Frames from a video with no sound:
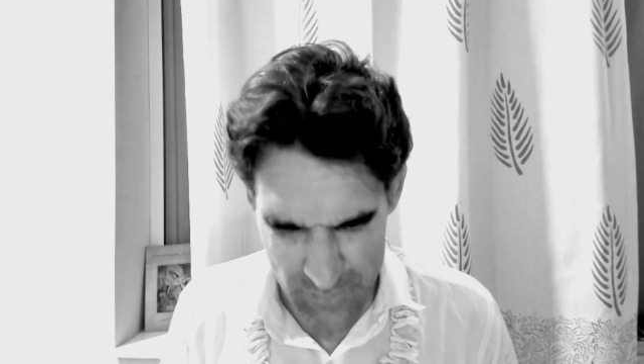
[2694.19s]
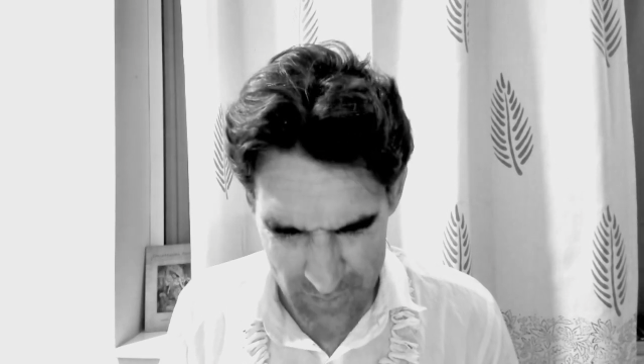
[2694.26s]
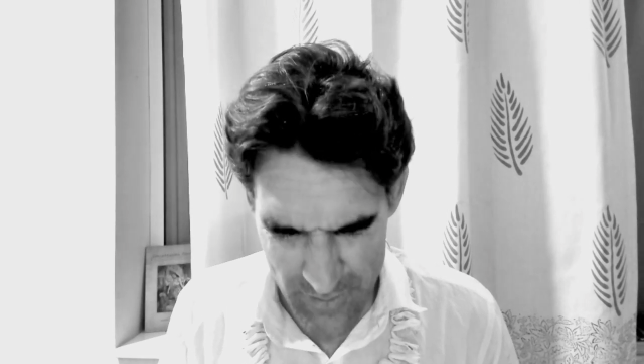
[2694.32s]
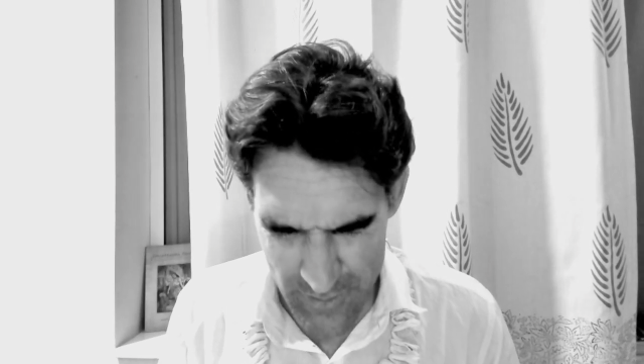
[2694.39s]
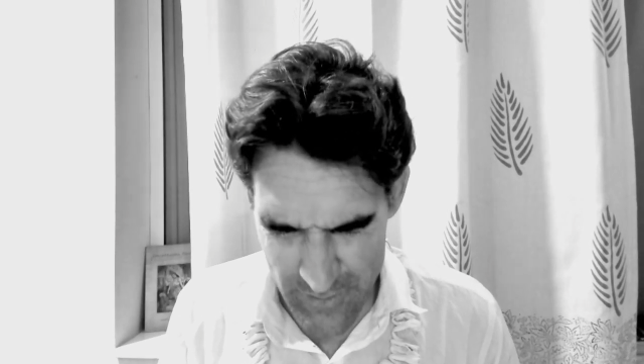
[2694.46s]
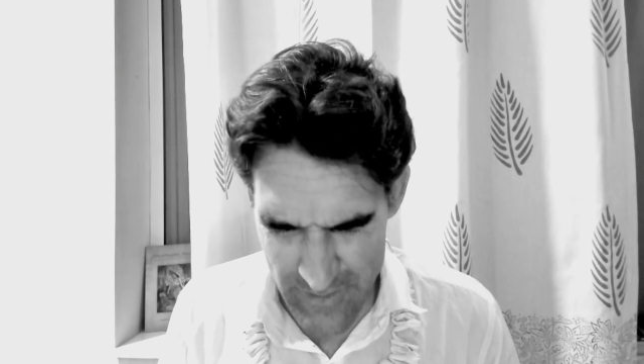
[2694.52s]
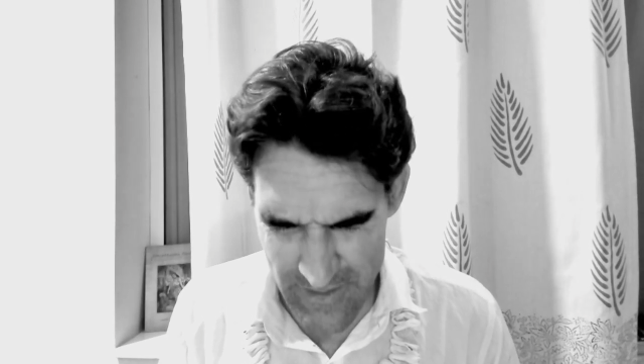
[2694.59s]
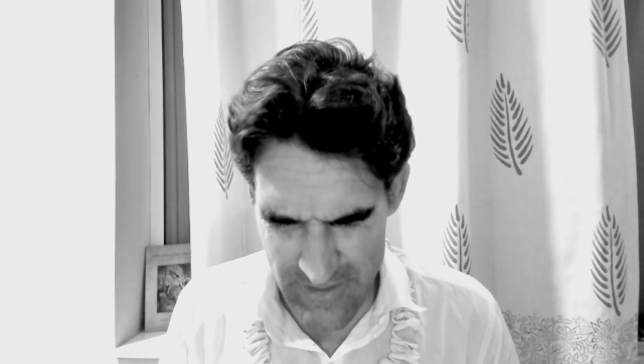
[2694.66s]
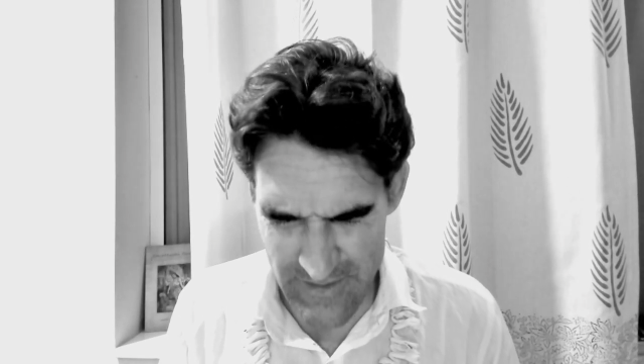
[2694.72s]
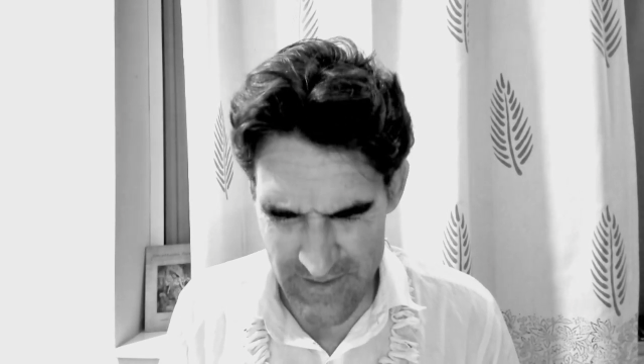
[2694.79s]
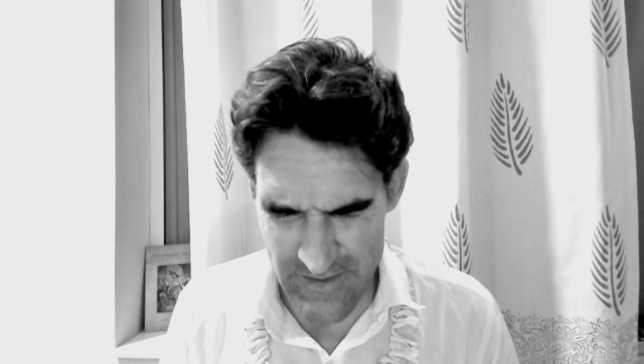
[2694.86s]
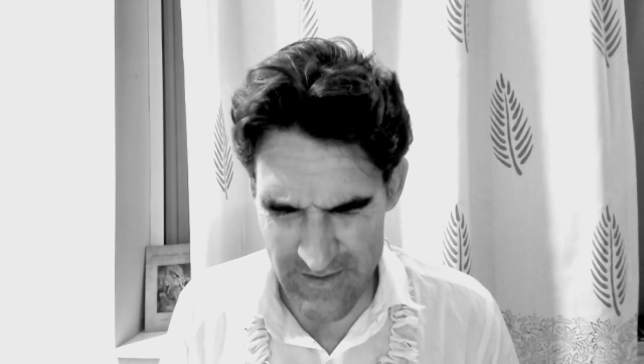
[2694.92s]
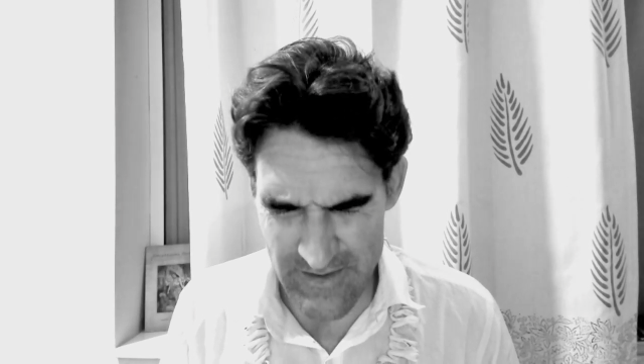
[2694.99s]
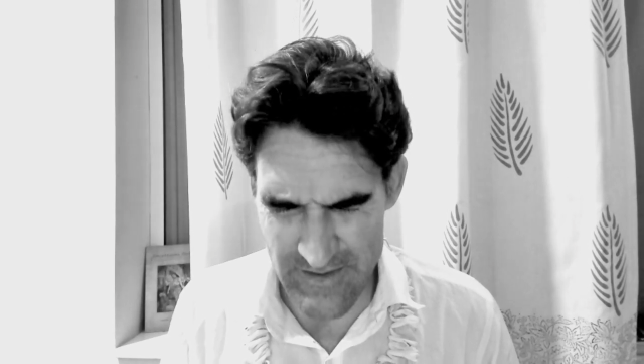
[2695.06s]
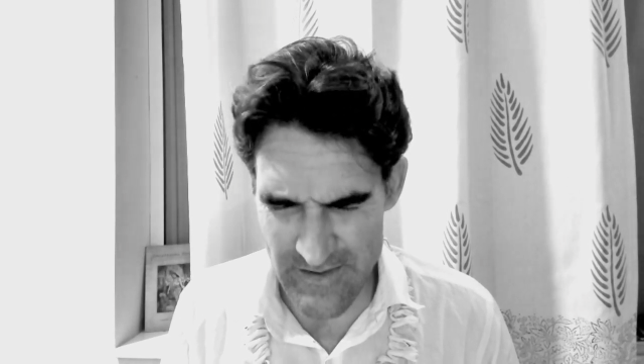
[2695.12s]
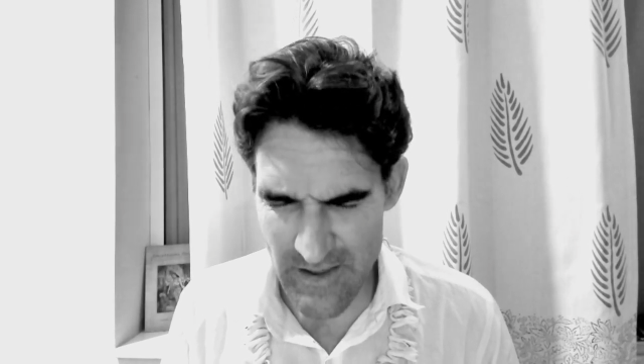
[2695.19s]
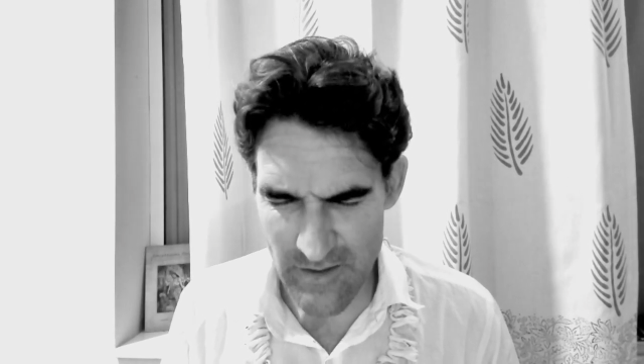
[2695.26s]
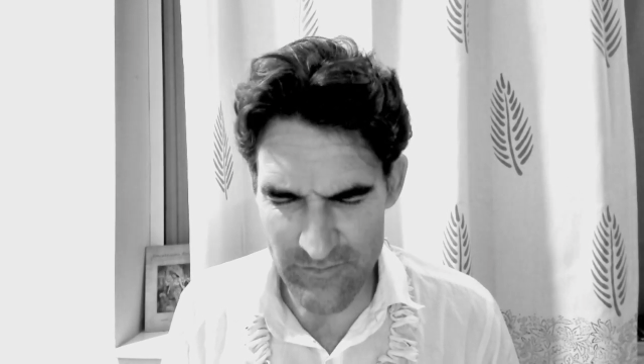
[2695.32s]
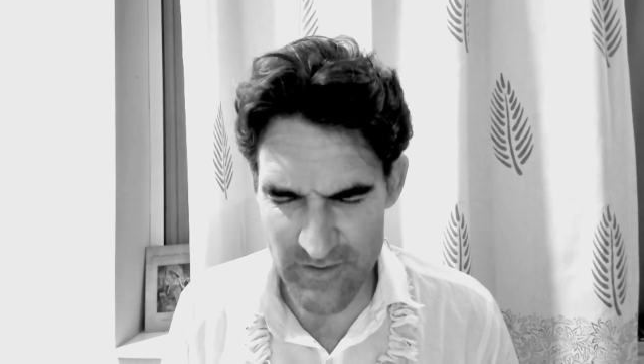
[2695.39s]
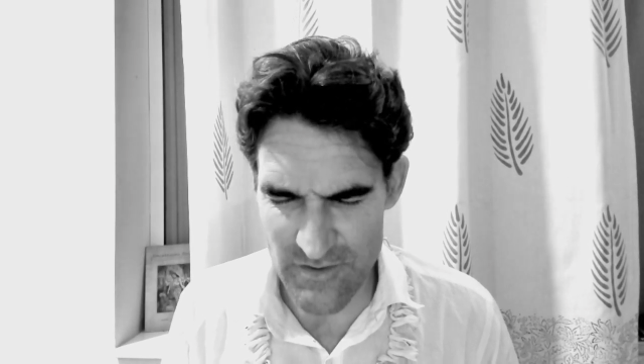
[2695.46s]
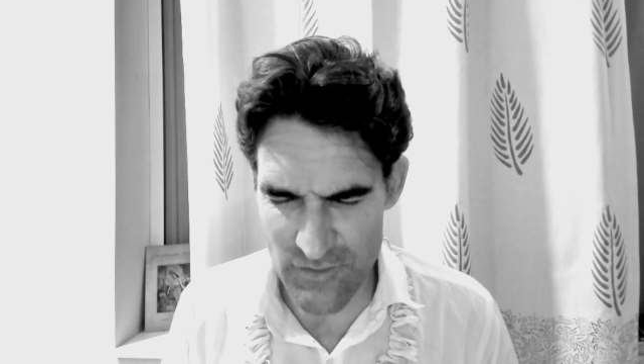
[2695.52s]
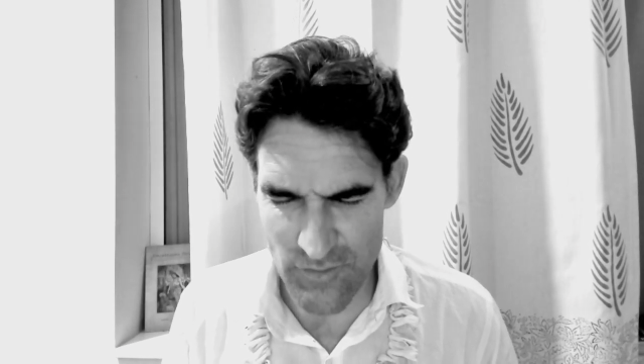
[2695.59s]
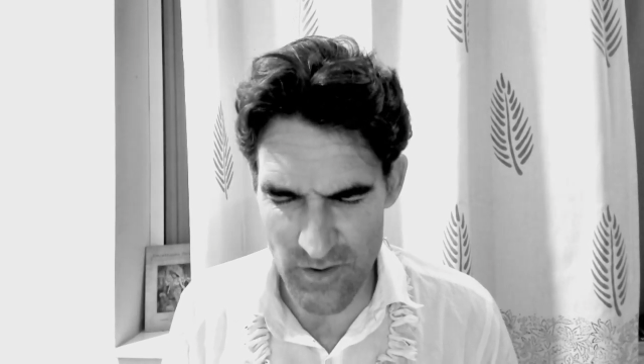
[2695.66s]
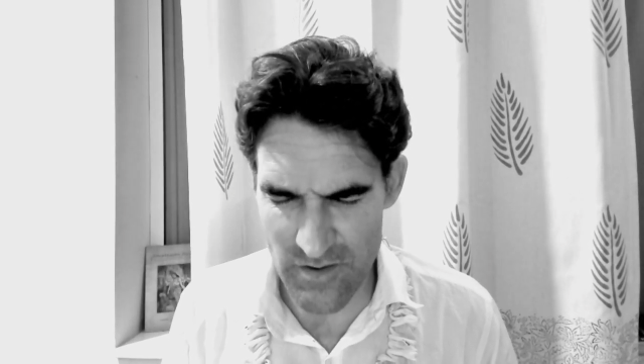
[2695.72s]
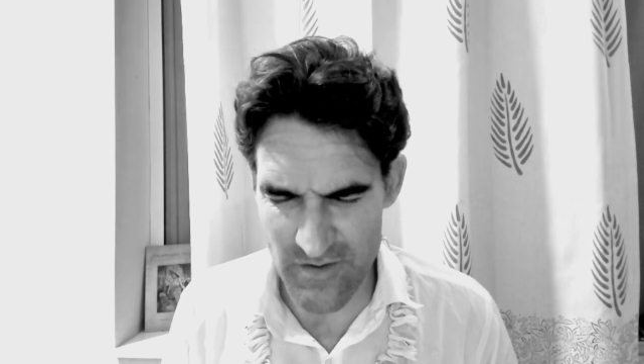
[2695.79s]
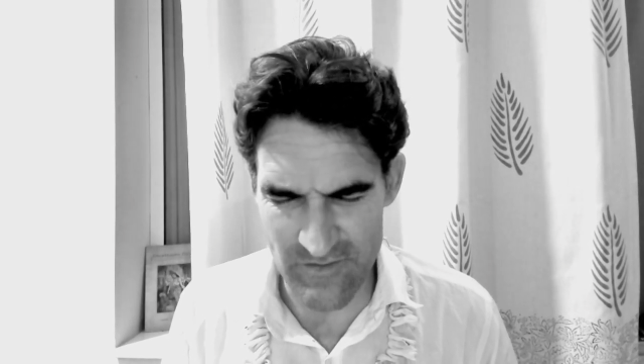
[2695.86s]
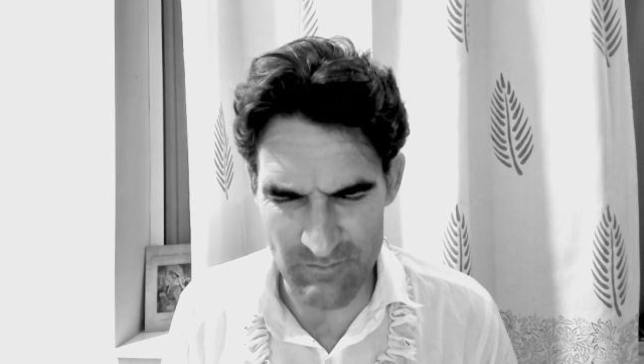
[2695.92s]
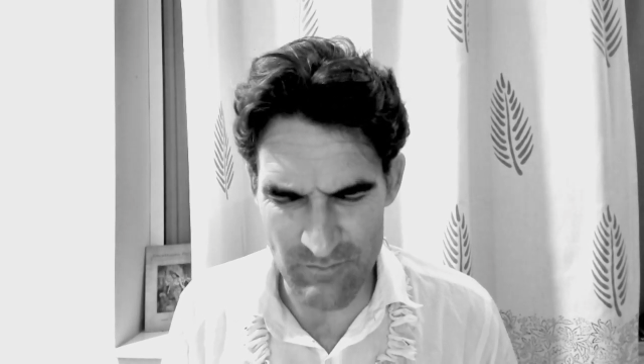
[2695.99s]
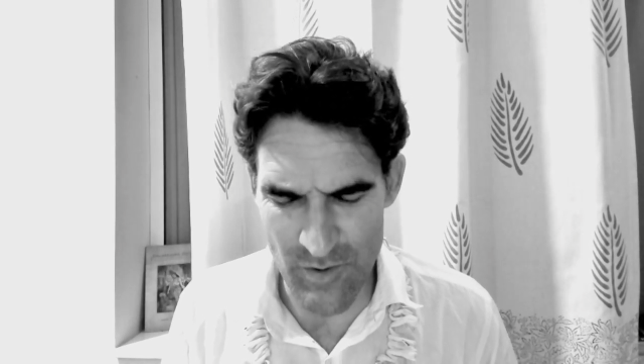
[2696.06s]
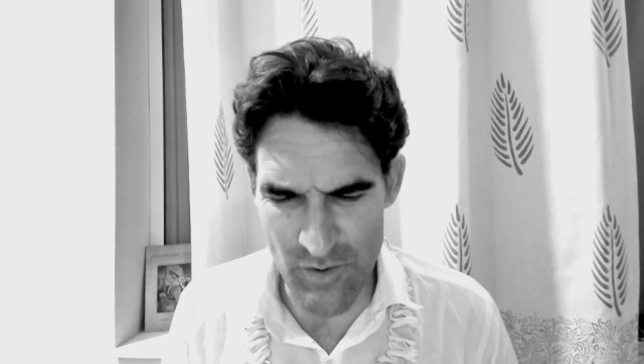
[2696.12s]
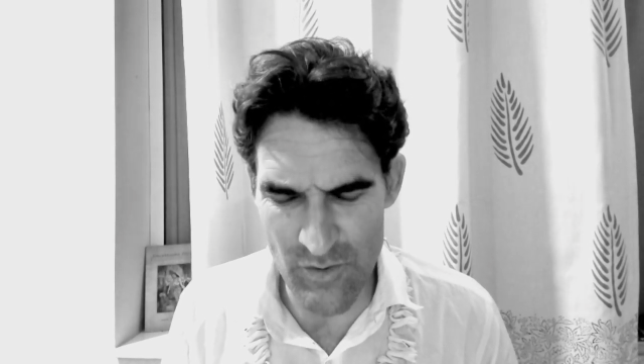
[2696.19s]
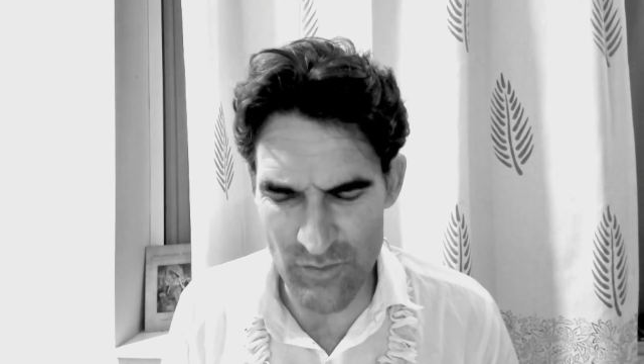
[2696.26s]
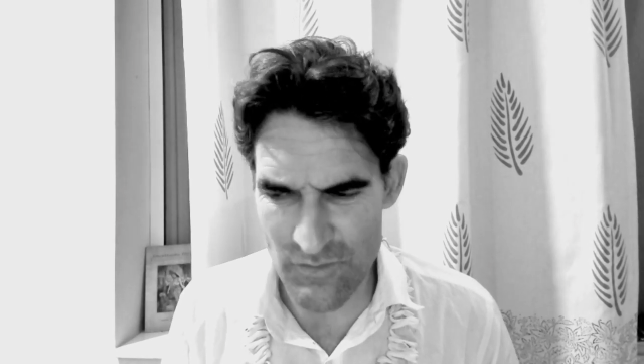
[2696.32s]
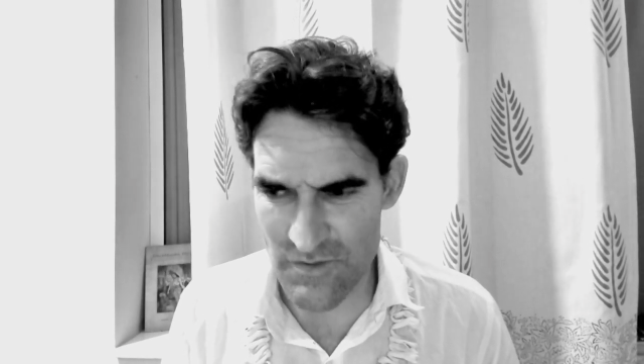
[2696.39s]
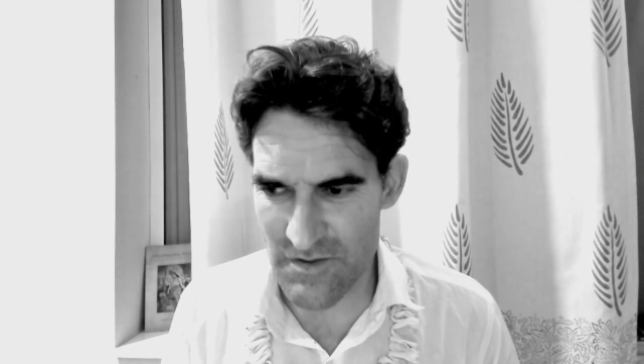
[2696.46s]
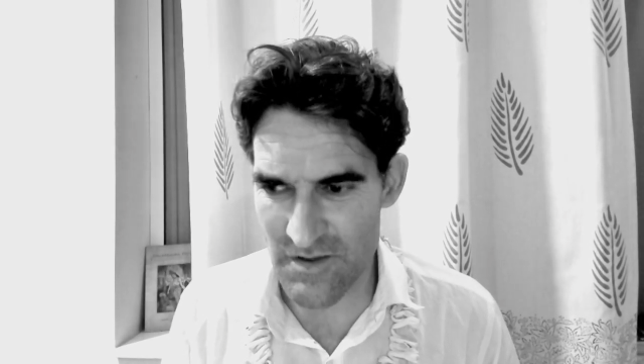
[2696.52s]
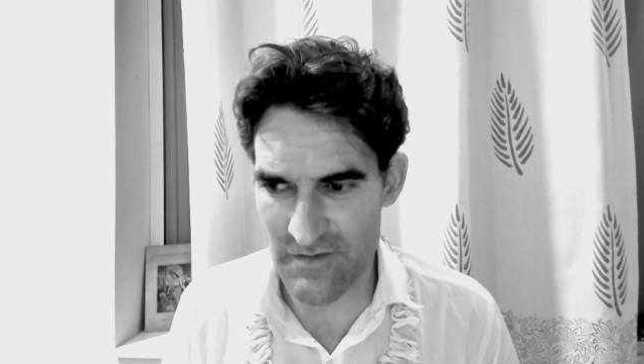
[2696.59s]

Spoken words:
you know, these self-destructive modes